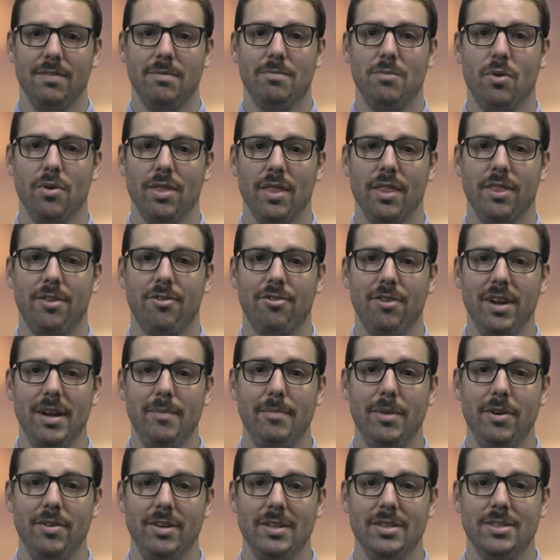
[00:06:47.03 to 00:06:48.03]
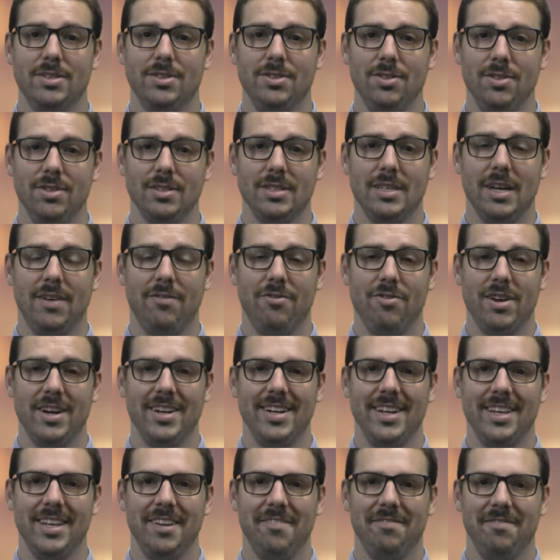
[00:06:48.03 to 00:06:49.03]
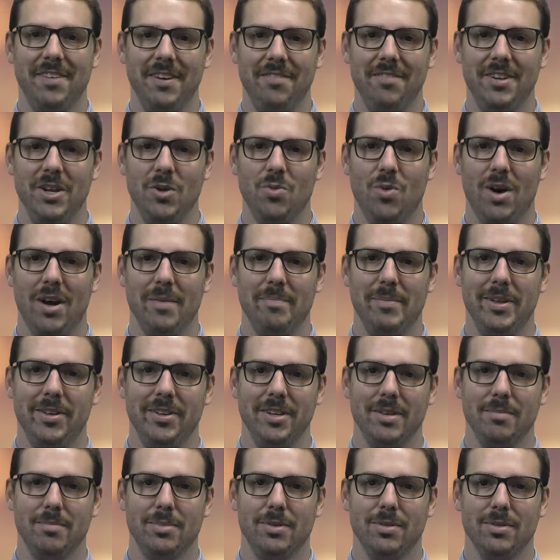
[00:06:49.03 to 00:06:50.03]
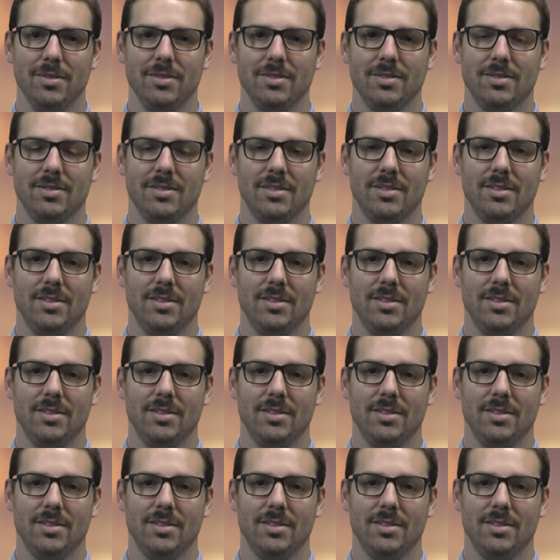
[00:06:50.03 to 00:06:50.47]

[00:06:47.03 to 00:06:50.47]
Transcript: more than 3 million students have read nearly 51 million books.